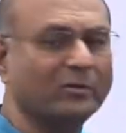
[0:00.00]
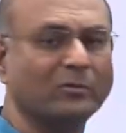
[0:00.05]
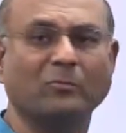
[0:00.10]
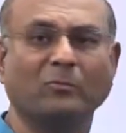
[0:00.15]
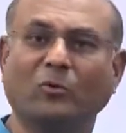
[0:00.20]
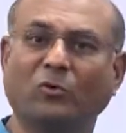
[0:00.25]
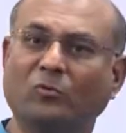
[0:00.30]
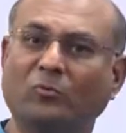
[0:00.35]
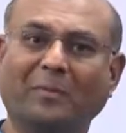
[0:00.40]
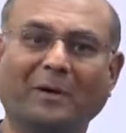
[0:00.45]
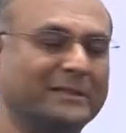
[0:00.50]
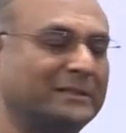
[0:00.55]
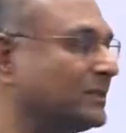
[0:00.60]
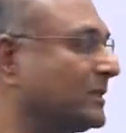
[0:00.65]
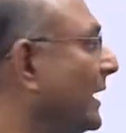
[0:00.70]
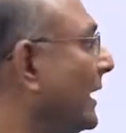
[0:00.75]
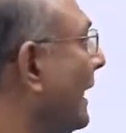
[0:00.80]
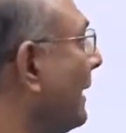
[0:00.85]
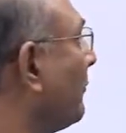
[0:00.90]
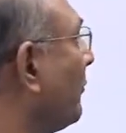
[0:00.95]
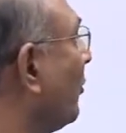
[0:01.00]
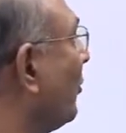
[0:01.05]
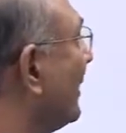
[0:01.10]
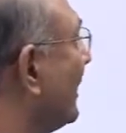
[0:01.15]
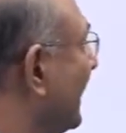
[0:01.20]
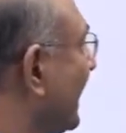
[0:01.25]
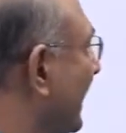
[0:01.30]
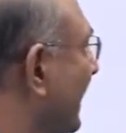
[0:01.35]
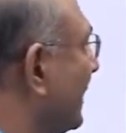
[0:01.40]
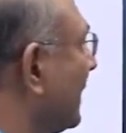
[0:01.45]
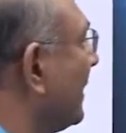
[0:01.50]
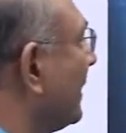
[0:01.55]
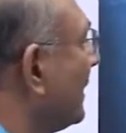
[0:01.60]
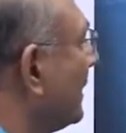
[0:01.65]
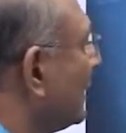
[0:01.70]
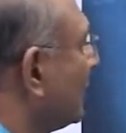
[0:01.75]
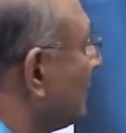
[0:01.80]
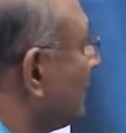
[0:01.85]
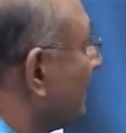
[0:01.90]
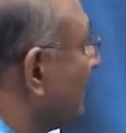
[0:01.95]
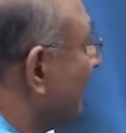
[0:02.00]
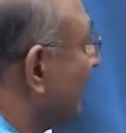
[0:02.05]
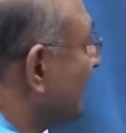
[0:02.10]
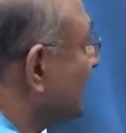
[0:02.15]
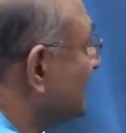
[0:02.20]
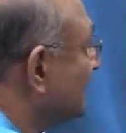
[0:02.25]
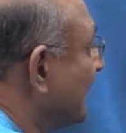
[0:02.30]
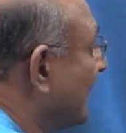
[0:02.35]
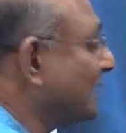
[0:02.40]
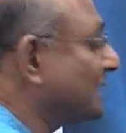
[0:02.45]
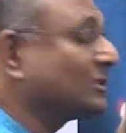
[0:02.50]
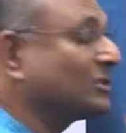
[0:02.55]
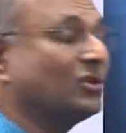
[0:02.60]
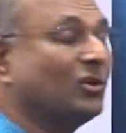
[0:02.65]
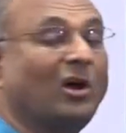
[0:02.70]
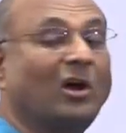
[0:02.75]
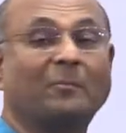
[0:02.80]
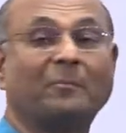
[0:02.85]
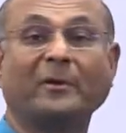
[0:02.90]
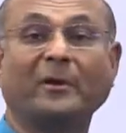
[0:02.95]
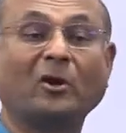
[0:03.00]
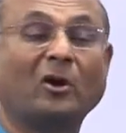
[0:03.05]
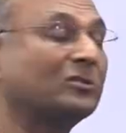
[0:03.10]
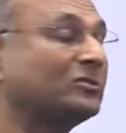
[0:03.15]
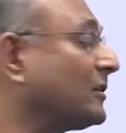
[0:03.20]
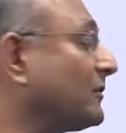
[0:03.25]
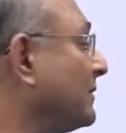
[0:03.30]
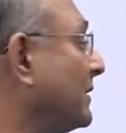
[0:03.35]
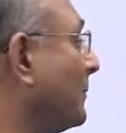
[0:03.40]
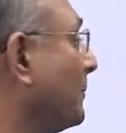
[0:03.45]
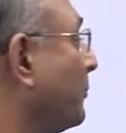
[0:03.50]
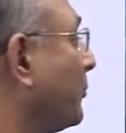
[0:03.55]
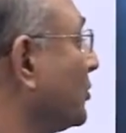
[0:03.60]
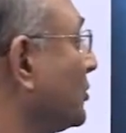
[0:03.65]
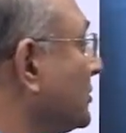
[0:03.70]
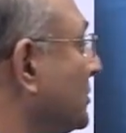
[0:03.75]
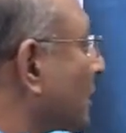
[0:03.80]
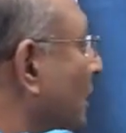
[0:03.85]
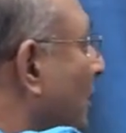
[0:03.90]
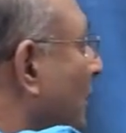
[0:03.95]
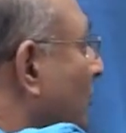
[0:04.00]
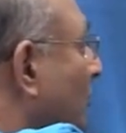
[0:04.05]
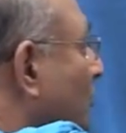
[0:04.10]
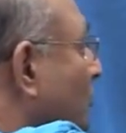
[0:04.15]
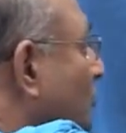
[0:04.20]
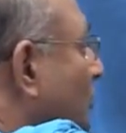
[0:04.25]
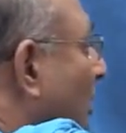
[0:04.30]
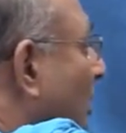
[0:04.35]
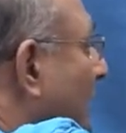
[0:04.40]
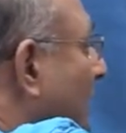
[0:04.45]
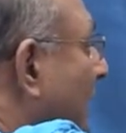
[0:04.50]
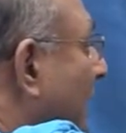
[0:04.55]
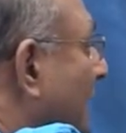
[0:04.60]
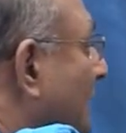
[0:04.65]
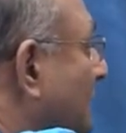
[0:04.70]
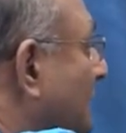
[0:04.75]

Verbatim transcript: to move much, right? I'm holding it. Whereas that straw, because of the push, you saw that it